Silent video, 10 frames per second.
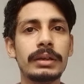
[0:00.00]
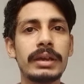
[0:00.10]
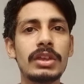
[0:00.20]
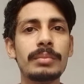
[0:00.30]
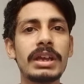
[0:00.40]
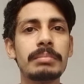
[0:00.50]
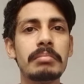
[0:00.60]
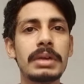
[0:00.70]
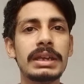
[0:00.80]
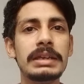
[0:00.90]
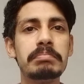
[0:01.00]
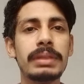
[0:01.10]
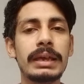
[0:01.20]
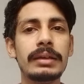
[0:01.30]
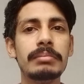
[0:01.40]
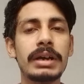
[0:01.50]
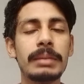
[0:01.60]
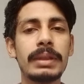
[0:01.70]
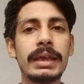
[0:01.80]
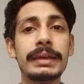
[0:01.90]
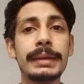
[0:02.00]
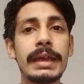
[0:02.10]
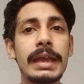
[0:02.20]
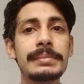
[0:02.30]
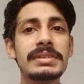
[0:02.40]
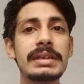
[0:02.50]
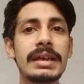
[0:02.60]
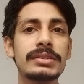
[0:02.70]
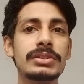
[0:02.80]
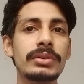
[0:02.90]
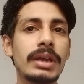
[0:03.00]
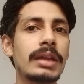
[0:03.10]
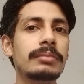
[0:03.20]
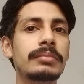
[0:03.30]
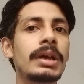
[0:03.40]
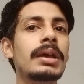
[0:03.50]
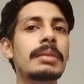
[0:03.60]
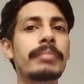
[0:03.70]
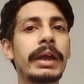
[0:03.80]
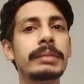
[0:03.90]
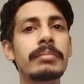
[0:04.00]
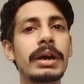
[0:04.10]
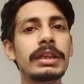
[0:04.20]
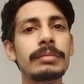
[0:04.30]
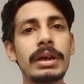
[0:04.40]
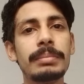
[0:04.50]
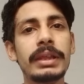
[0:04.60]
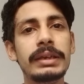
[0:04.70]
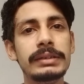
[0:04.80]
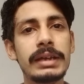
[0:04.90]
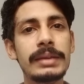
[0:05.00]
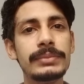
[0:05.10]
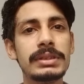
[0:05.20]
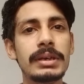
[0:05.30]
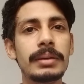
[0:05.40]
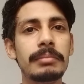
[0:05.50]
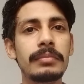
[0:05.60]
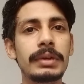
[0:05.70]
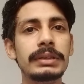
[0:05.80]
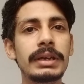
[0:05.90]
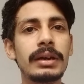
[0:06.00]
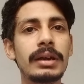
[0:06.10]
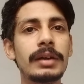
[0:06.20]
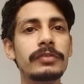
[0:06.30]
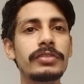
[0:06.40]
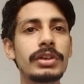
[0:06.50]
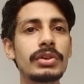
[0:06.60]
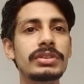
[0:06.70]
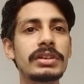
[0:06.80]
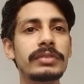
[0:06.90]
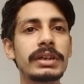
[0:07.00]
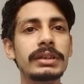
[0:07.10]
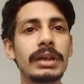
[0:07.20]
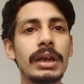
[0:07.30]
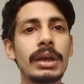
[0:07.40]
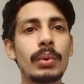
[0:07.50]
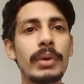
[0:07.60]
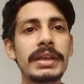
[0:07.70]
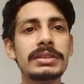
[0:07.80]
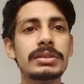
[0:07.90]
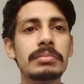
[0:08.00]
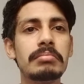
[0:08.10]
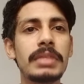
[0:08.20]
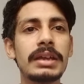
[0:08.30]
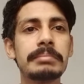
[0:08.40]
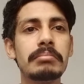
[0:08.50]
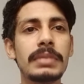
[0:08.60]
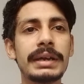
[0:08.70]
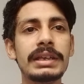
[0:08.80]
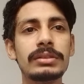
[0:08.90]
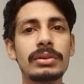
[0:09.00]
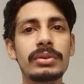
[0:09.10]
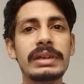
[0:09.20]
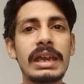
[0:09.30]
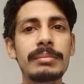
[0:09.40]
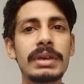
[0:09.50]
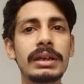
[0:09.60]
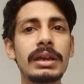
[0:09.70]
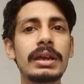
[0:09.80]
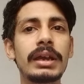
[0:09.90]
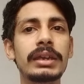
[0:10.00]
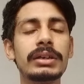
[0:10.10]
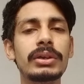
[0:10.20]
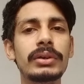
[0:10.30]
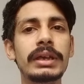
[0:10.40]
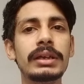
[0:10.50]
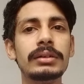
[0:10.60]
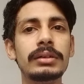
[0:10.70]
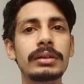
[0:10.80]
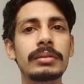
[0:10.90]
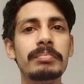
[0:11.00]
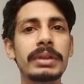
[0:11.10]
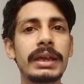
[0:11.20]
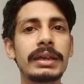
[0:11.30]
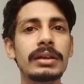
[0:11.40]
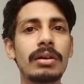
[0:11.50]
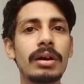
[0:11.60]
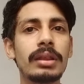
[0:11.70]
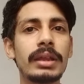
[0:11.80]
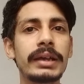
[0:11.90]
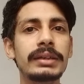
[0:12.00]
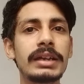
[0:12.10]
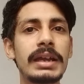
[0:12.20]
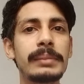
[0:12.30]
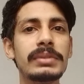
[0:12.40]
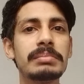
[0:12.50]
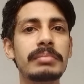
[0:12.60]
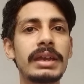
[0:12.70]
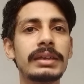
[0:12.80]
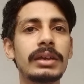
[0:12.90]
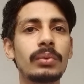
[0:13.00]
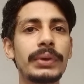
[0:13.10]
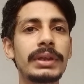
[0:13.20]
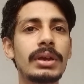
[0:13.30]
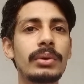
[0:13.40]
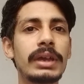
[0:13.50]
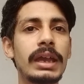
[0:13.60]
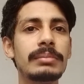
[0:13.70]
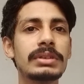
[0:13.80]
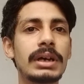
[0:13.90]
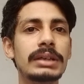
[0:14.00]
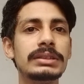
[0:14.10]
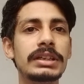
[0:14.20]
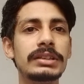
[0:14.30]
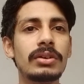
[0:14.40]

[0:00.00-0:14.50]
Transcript: Can you make money by playing games? Yes, you can make money by playing games. There are a few different ways to make money through gaming, including playing online games, making video games content,